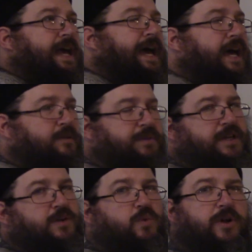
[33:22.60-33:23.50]
had
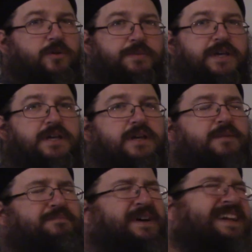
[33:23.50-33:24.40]
been, will be,
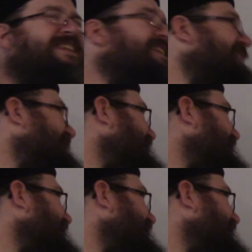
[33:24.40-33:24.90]
but this